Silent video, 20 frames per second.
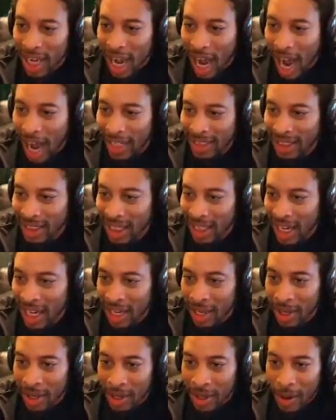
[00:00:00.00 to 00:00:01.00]
I
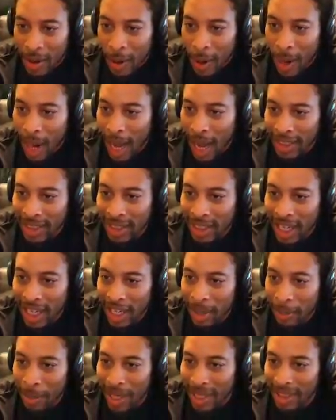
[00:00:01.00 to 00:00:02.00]
see you! I
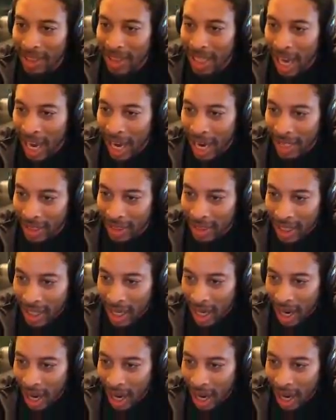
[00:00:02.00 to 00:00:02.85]
see you, bitch ass!